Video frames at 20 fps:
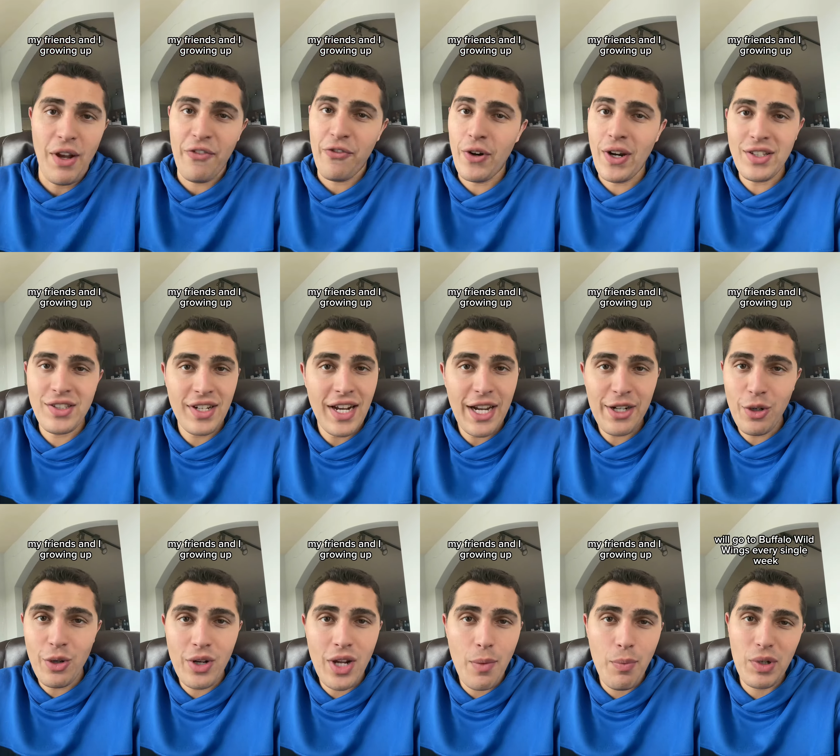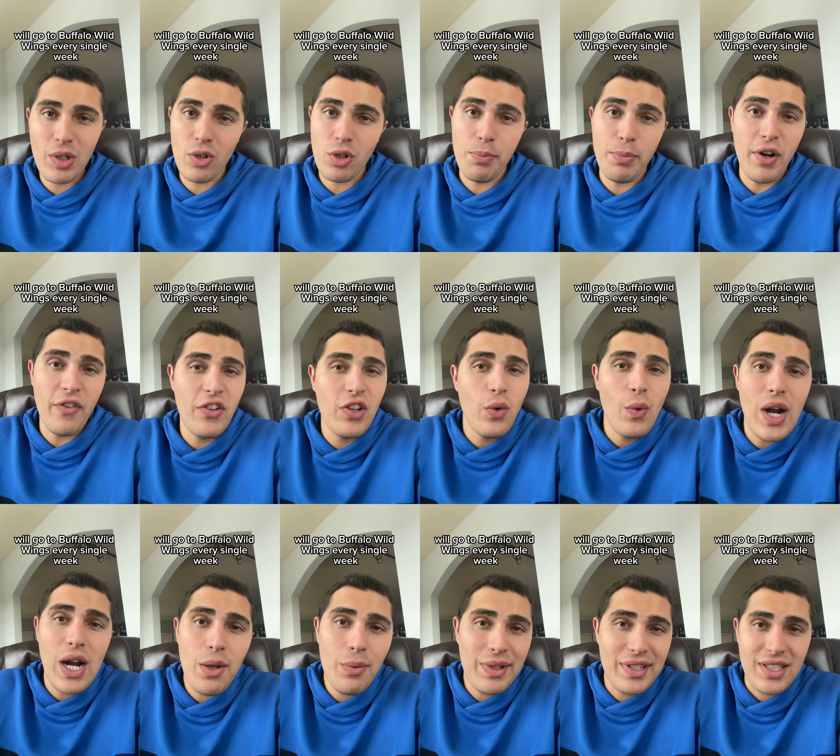friends and I growing up would go to Buffalo
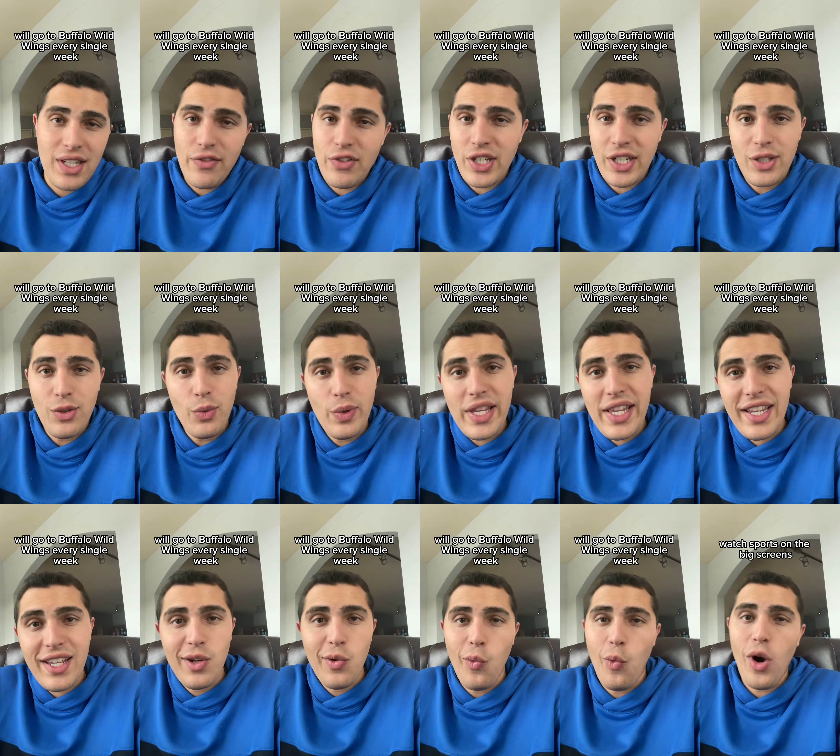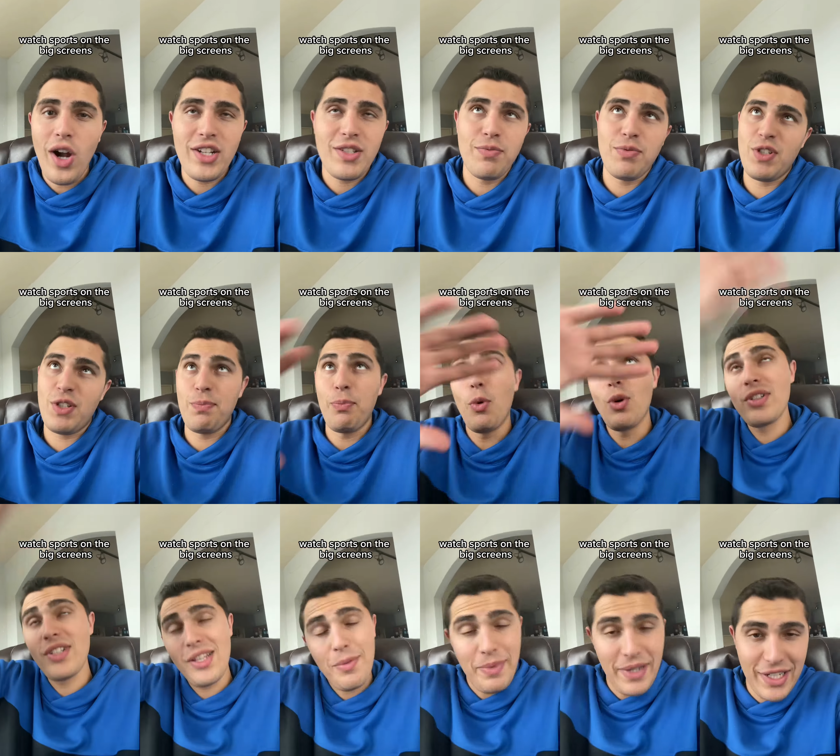Wild Wings every single week, watch
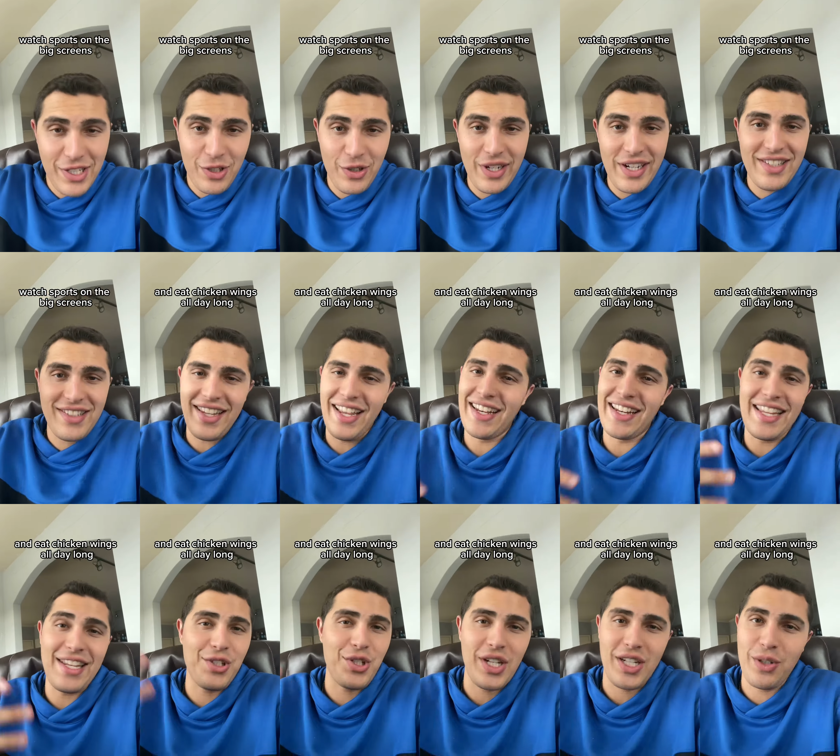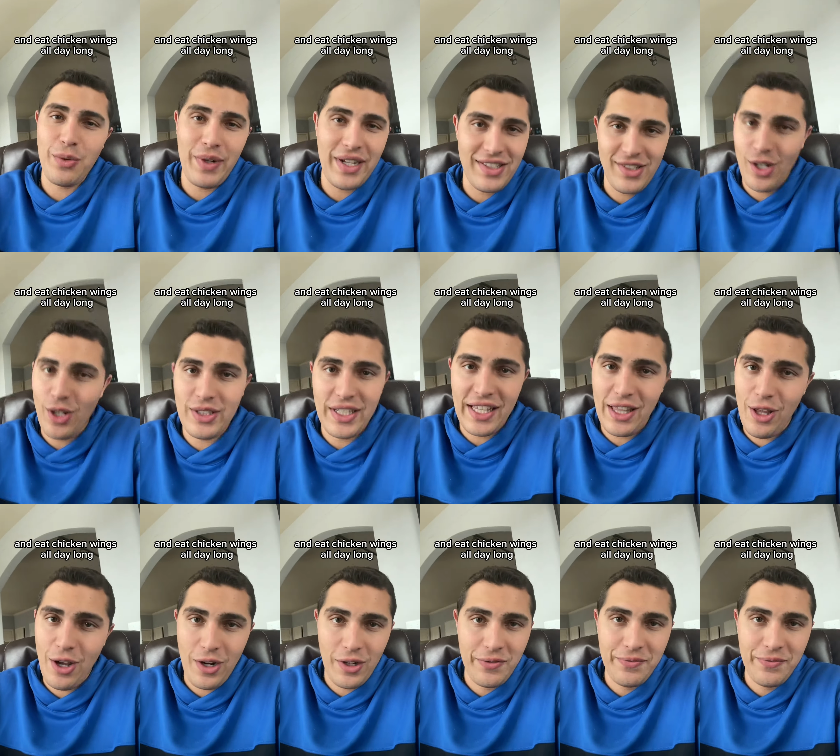sports on the big screens, and eat chicken wings all day long.